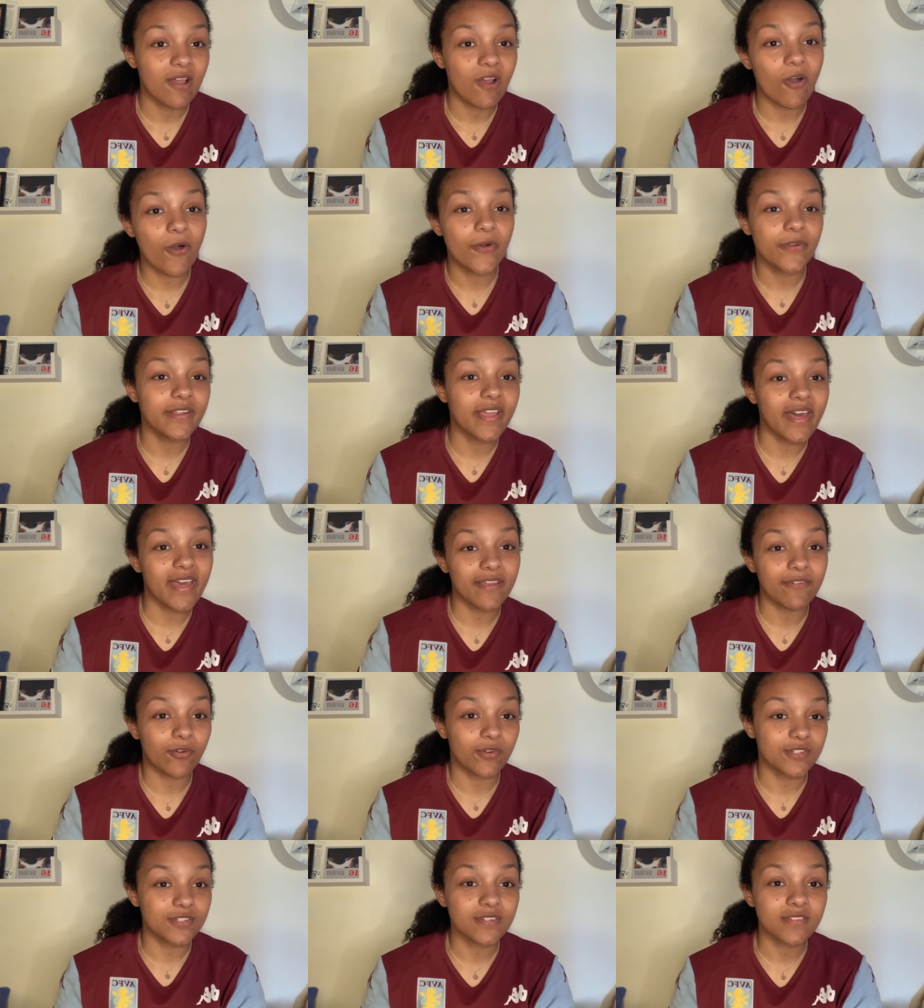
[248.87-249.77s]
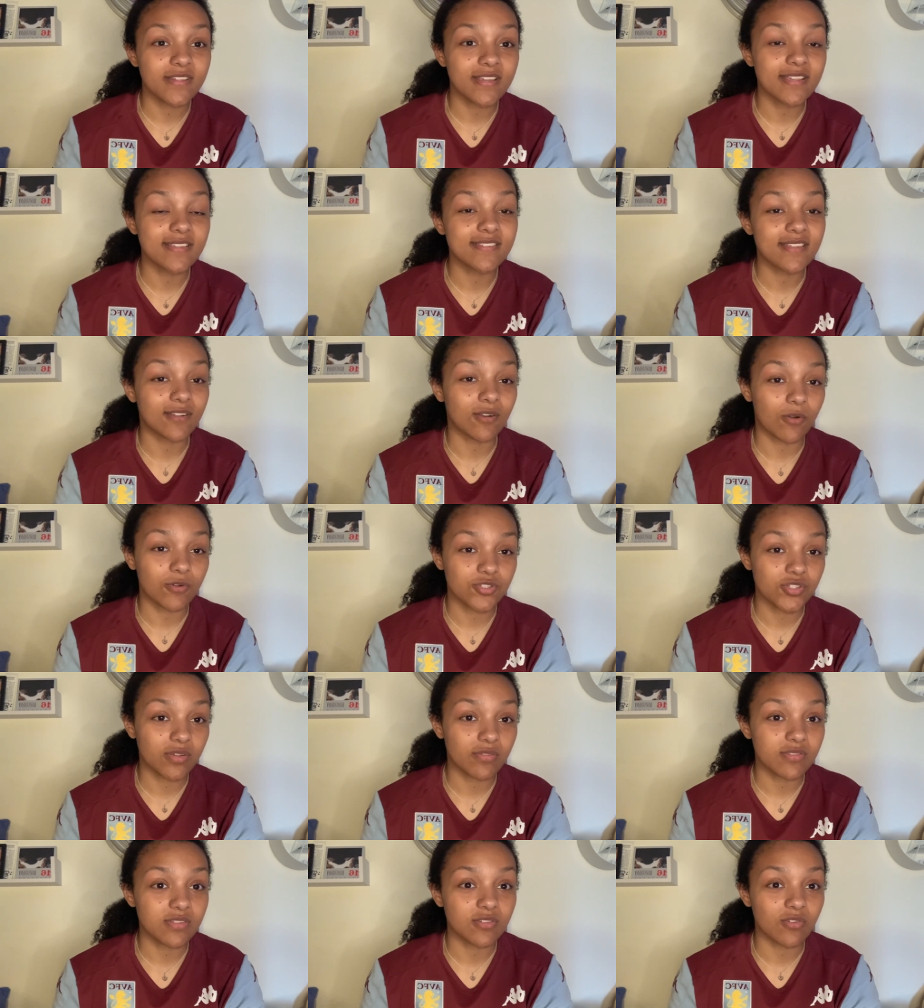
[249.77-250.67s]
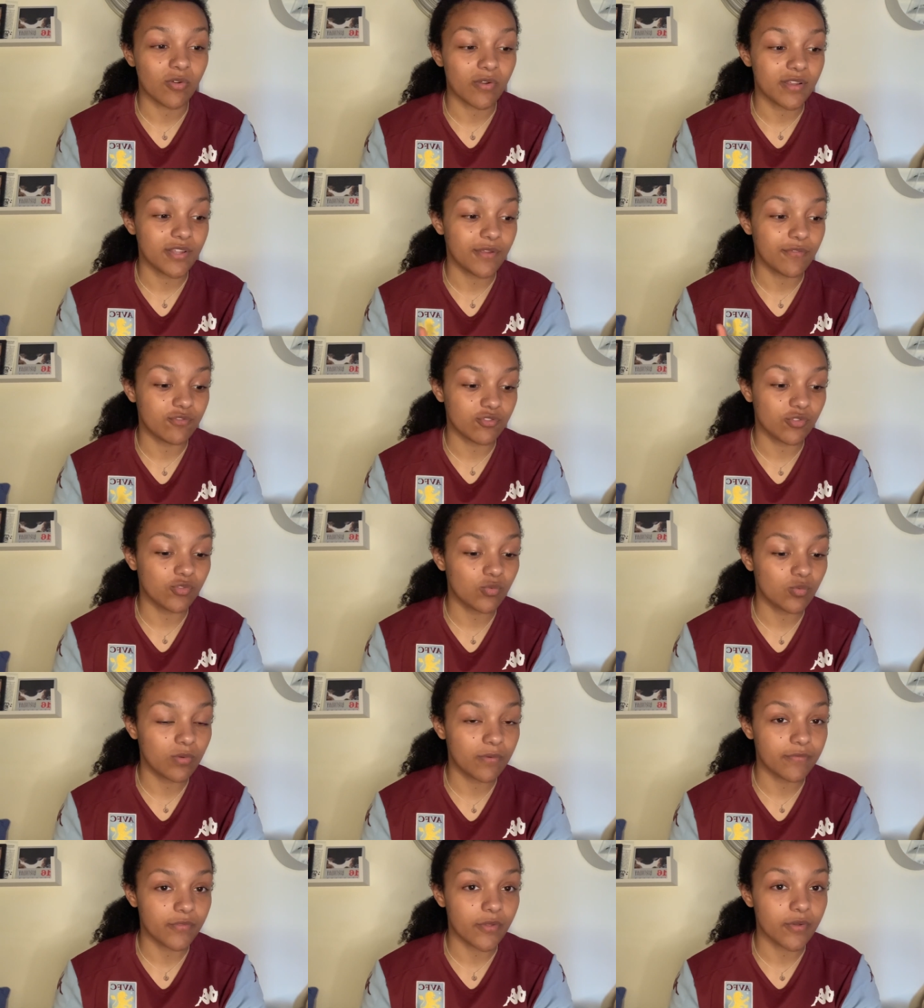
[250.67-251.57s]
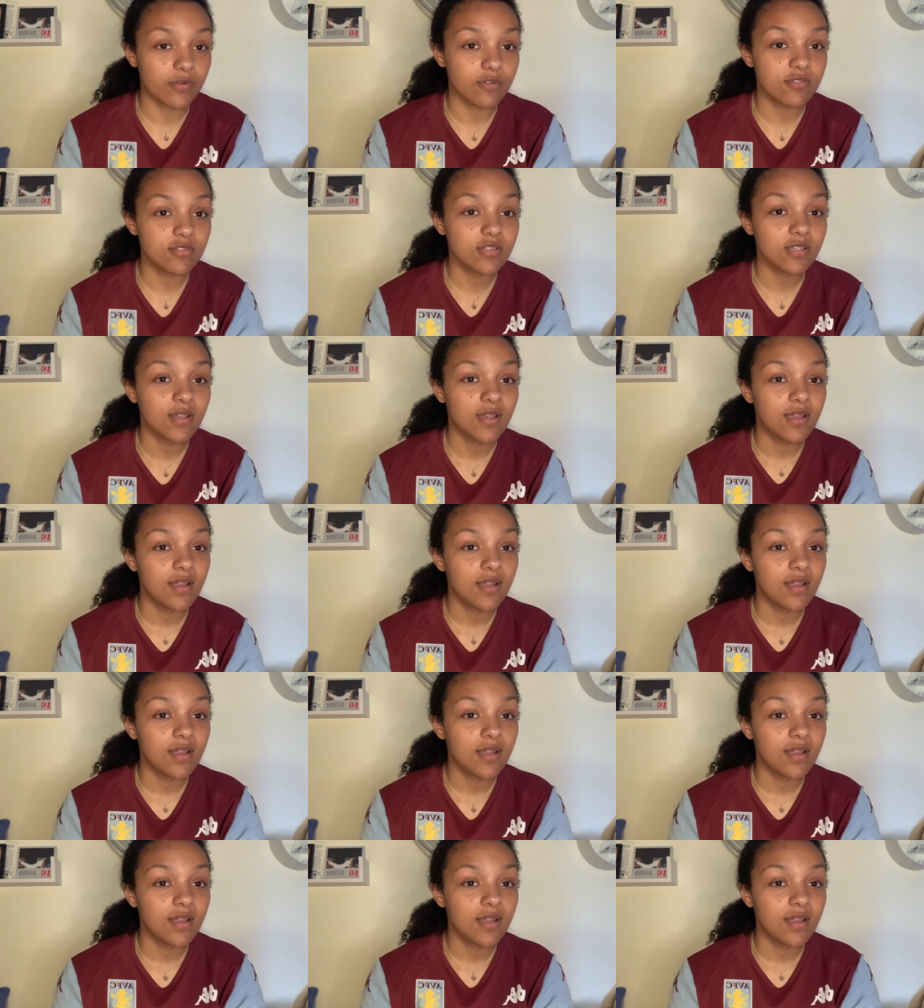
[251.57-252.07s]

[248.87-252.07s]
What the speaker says: oh yeah, if I do these, then I'll shift tonight. You've done all of those.